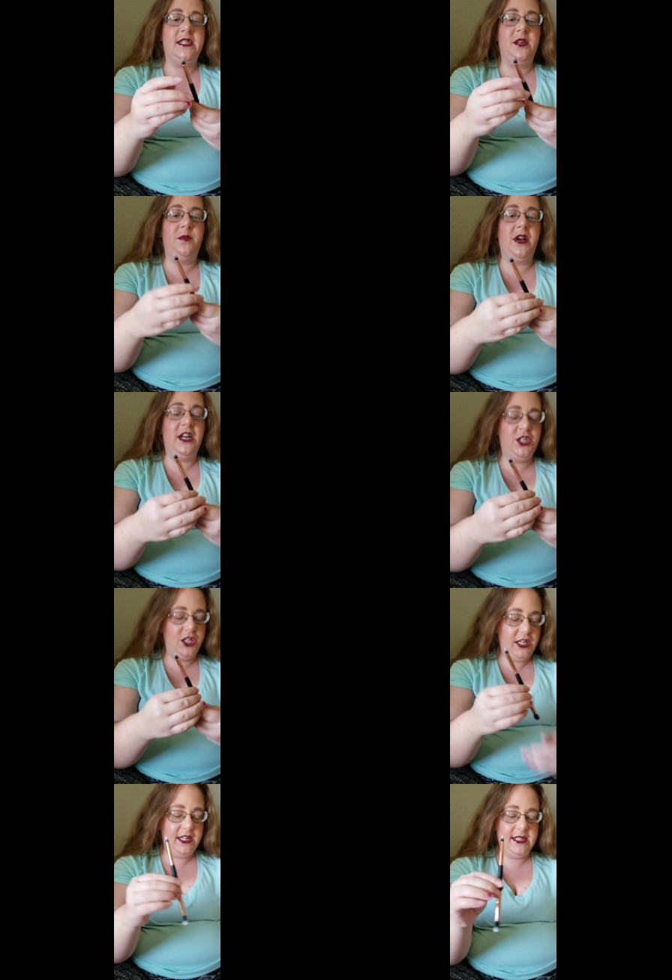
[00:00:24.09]
The brush
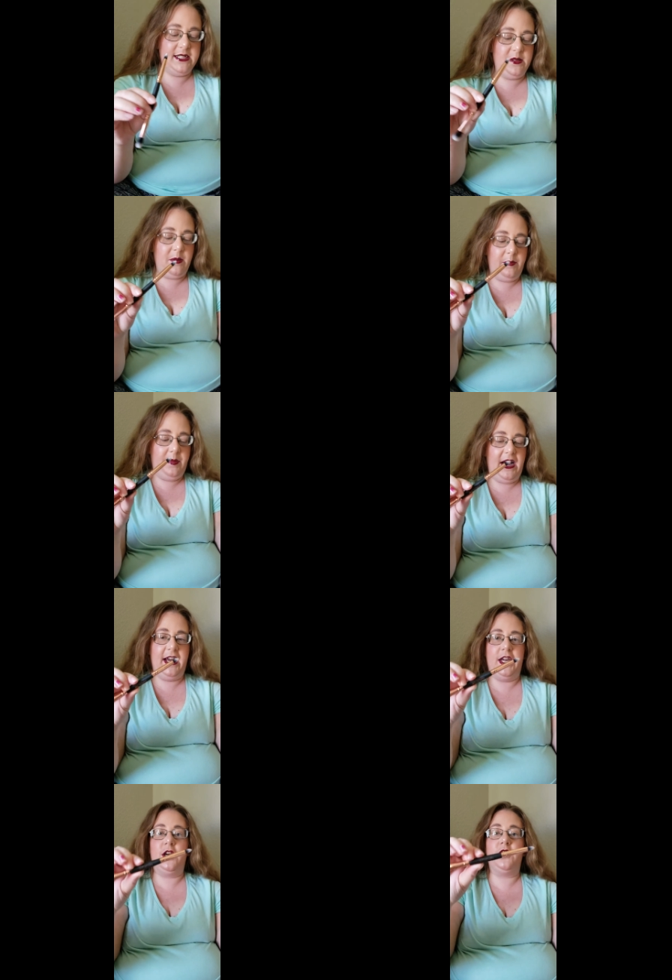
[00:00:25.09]
is
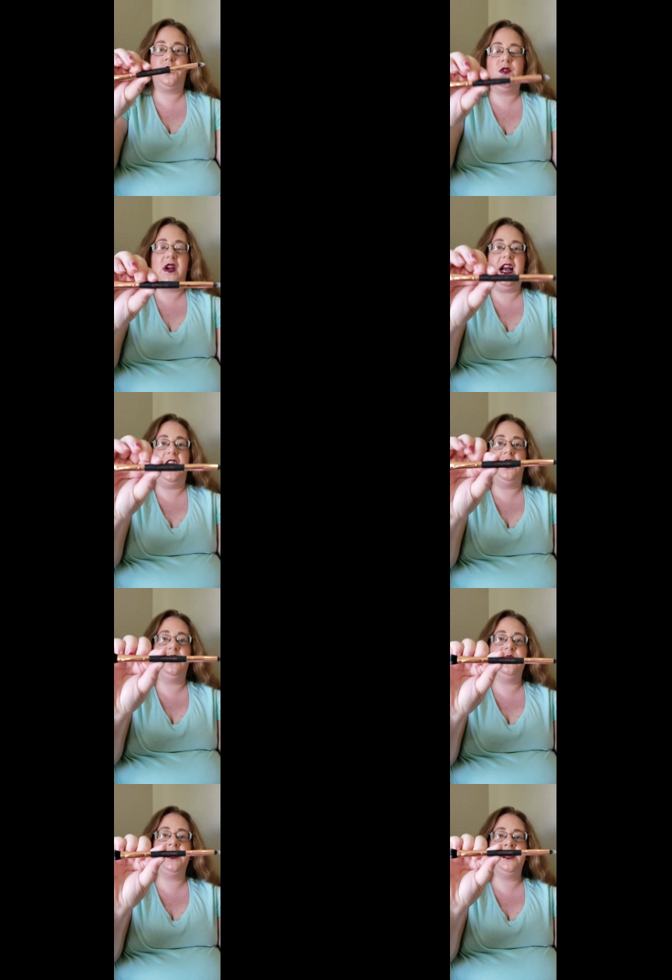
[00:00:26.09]
by
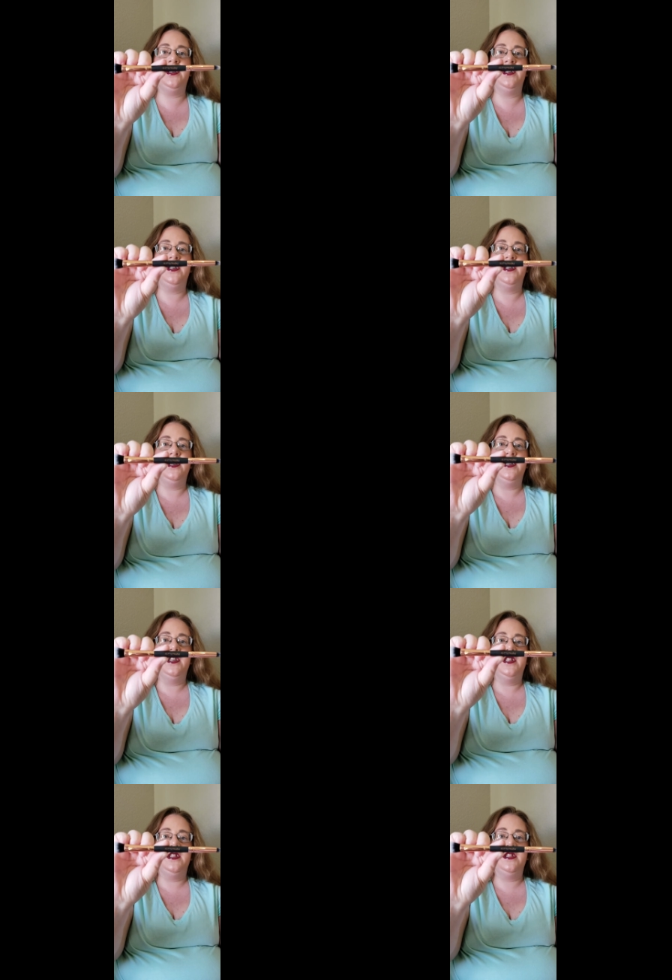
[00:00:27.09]
Crown.
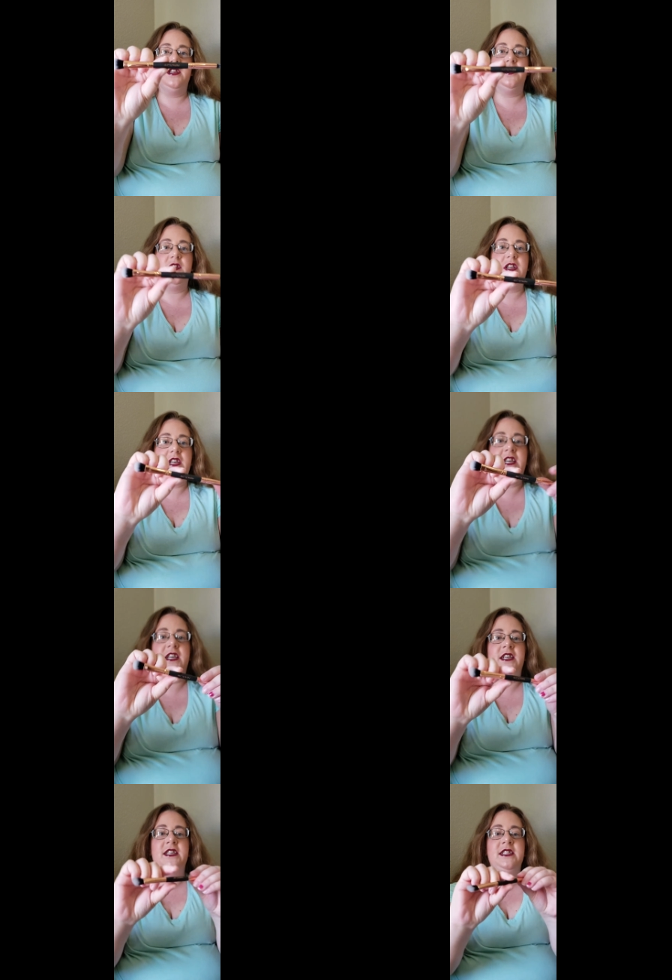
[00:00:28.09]
There it
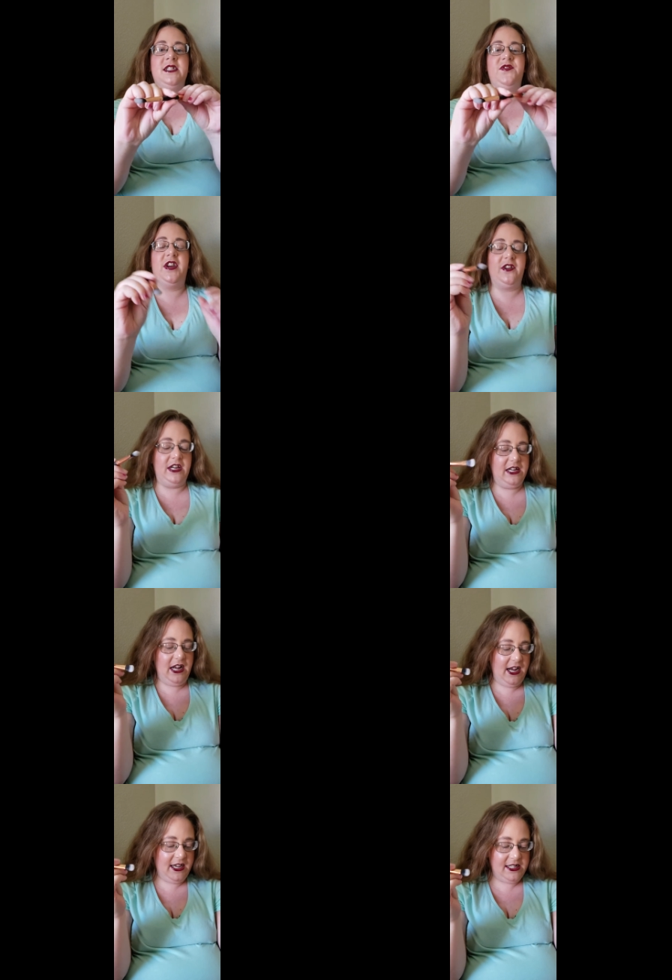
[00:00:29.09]
is, very
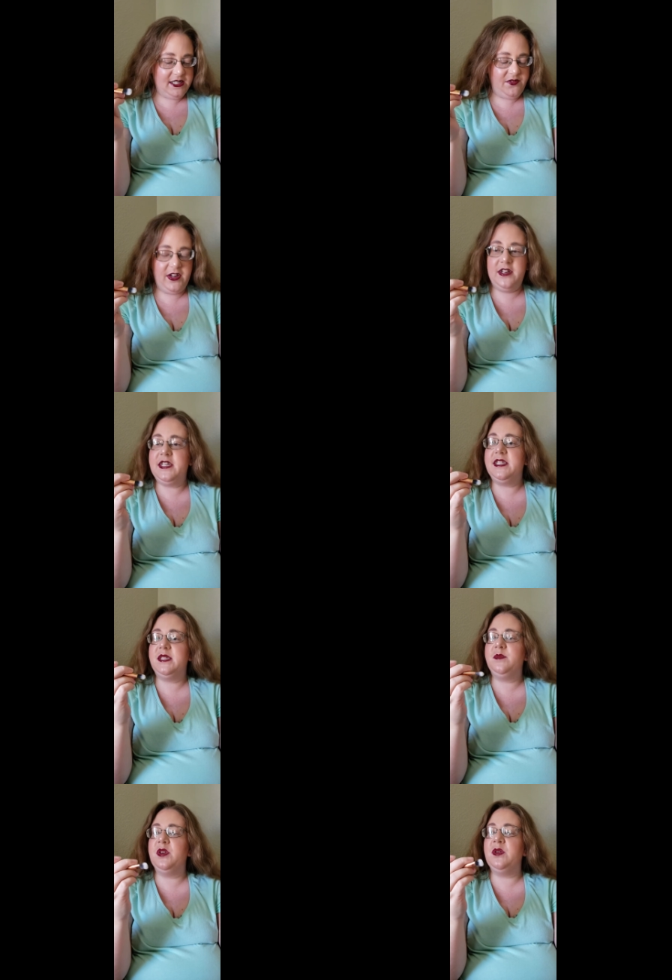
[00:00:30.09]
nice, very
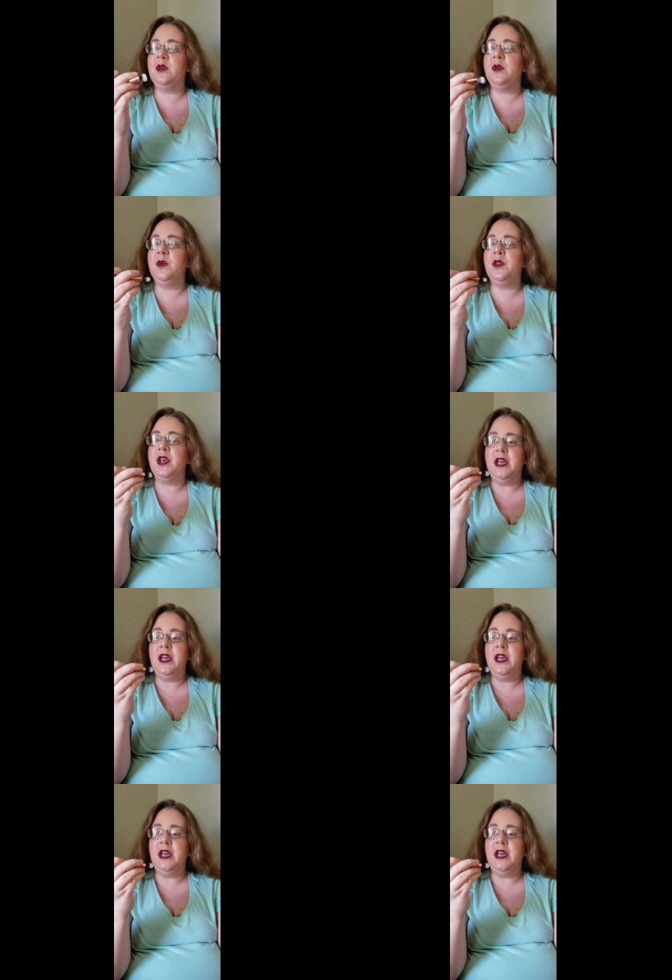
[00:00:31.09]
smooth.